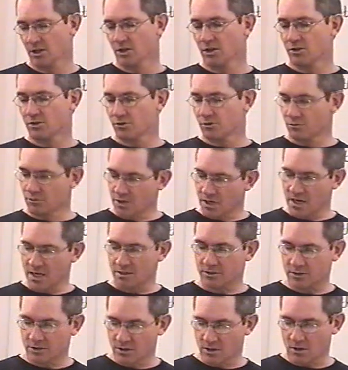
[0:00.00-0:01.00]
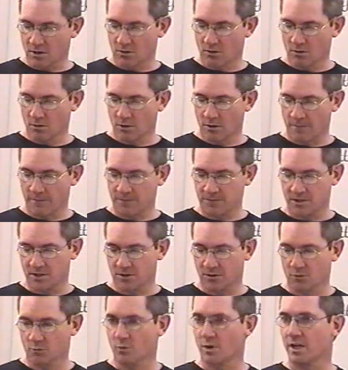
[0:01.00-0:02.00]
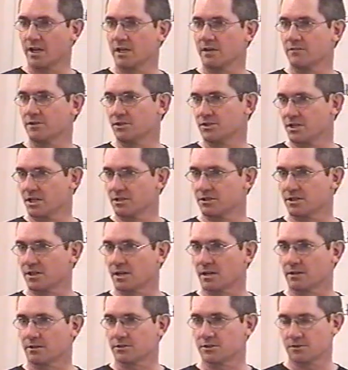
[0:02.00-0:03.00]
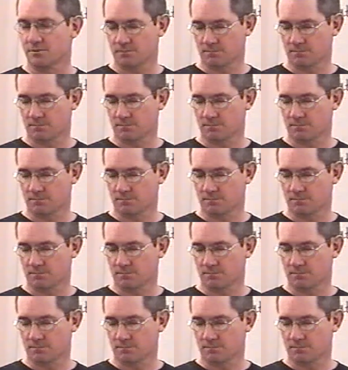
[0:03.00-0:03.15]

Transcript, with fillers: Do not go in the way of the Gentiles,